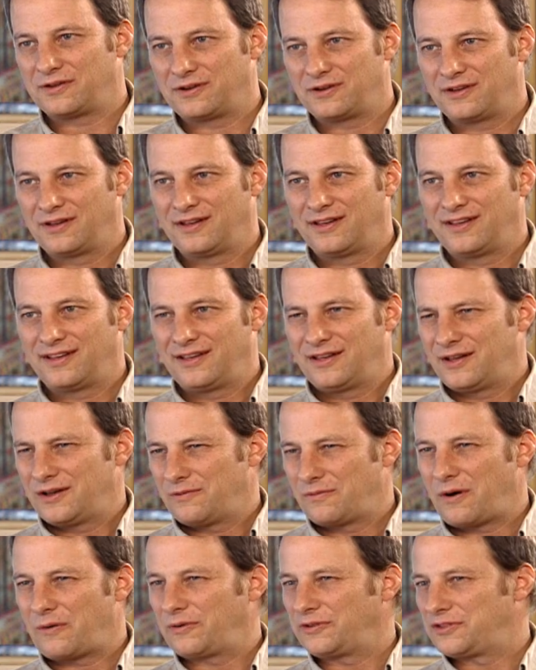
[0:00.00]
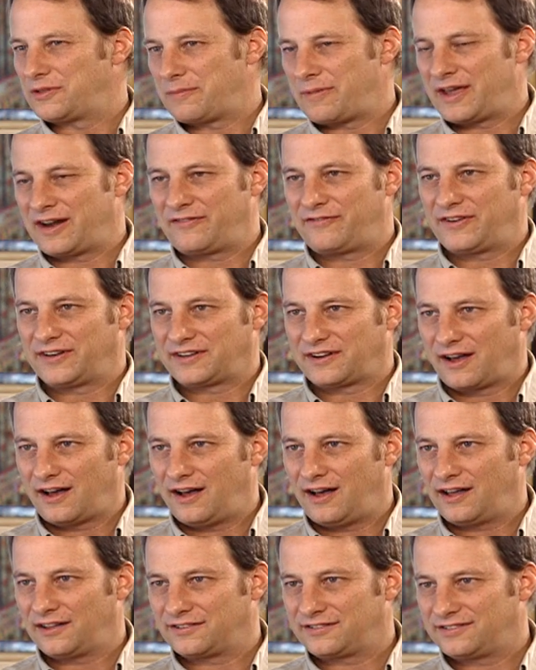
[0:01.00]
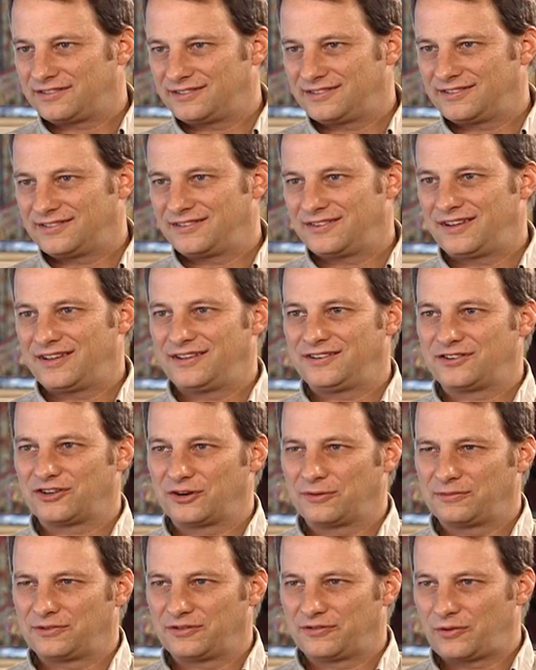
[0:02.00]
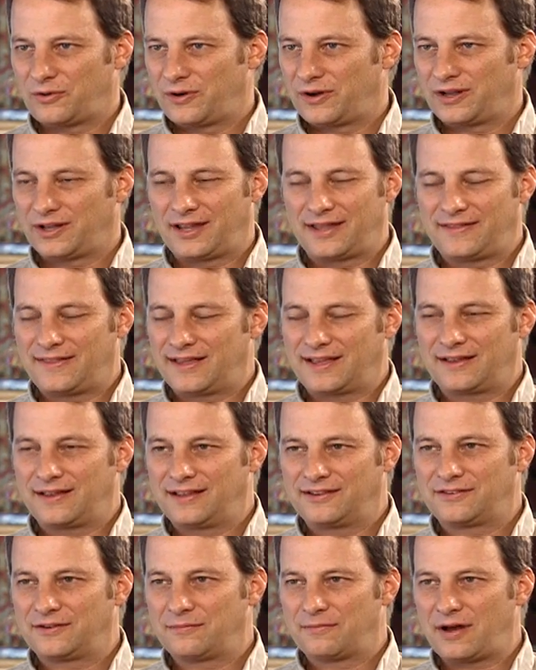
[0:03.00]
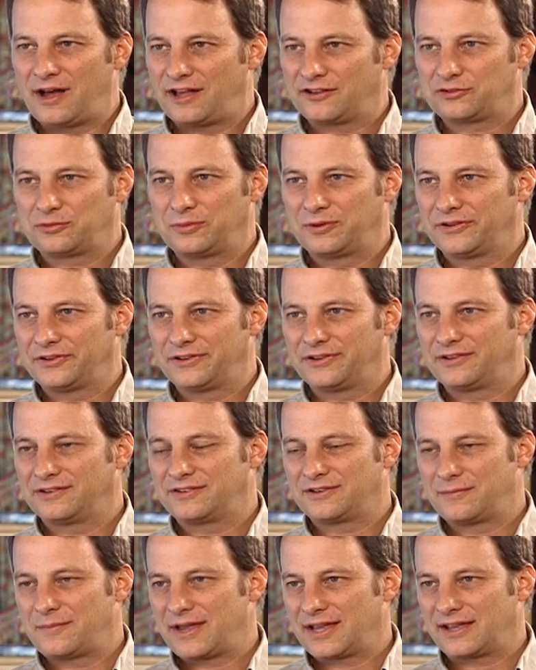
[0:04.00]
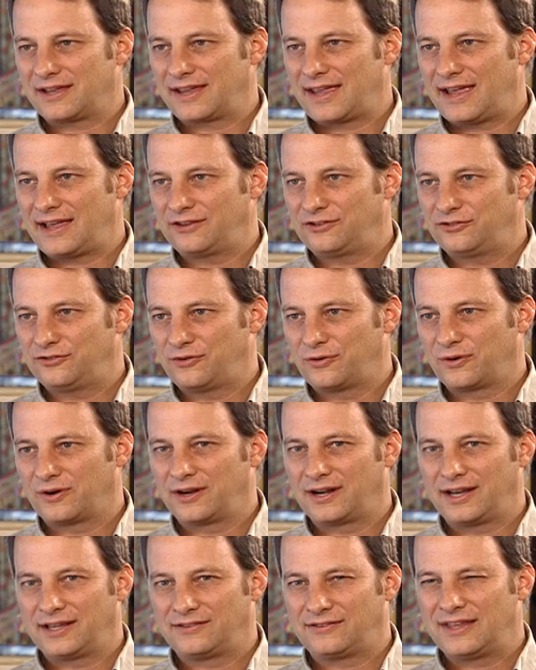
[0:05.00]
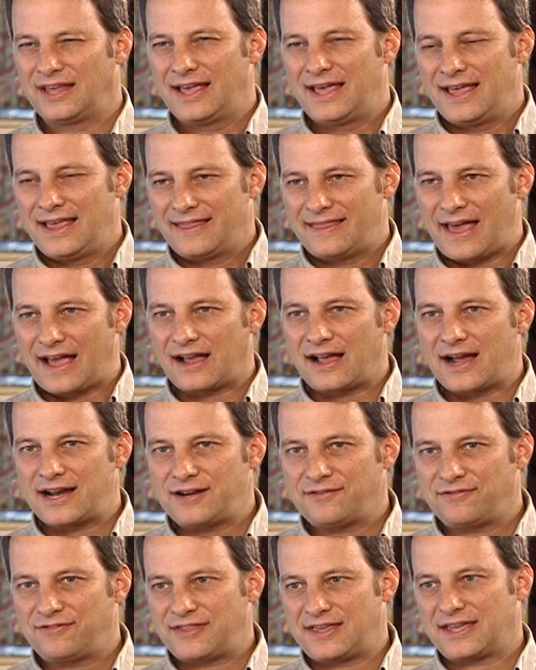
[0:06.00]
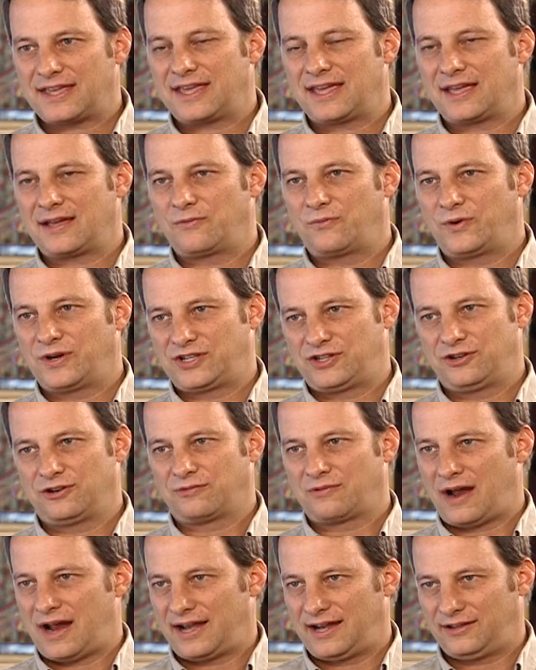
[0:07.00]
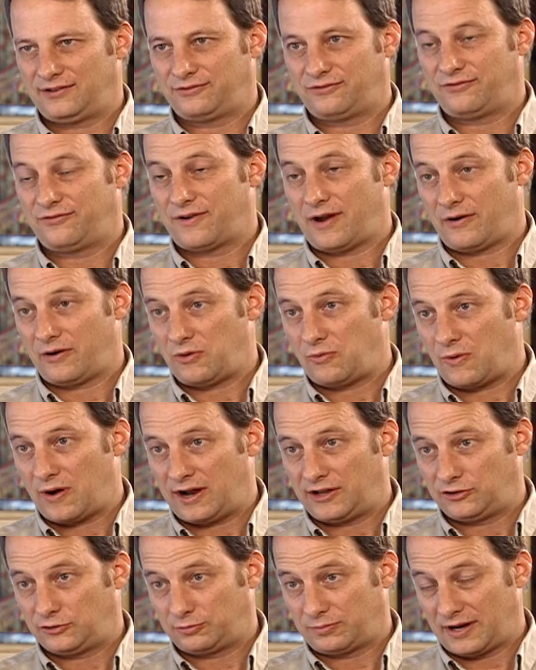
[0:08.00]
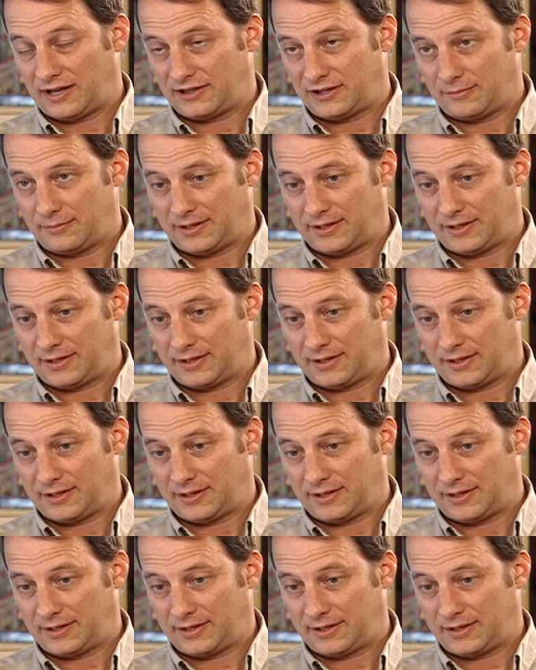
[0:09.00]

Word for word: the what was the benefit to us in terms of oil. I think it's impossible to, to make a case for it. It's, that kind of thinking, which you're right, is very widespread in